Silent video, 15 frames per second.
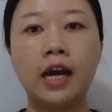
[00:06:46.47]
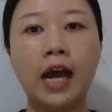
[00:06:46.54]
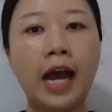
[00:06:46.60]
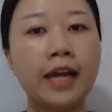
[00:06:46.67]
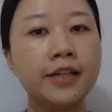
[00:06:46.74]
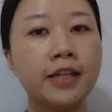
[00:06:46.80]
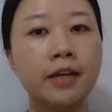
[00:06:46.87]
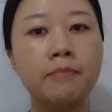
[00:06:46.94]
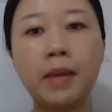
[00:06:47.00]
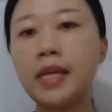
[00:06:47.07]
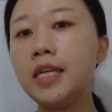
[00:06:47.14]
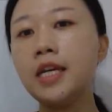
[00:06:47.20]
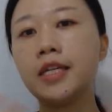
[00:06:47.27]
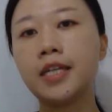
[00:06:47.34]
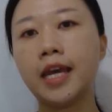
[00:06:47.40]
under
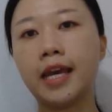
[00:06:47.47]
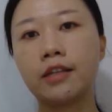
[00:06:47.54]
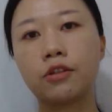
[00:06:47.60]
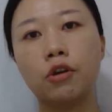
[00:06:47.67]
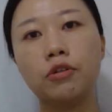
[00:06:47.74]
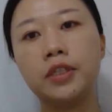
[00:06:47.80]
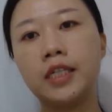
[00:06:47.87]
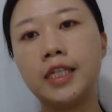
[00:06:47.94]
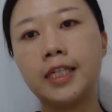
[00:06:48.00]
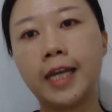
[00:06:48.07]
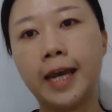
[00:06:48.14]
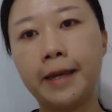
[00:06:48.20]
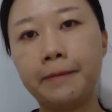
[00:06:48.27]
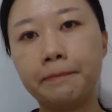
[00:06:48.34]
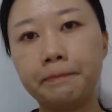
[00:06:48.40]
many attacks all this
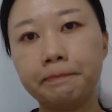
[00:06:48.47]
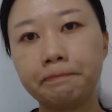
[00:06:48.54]
time,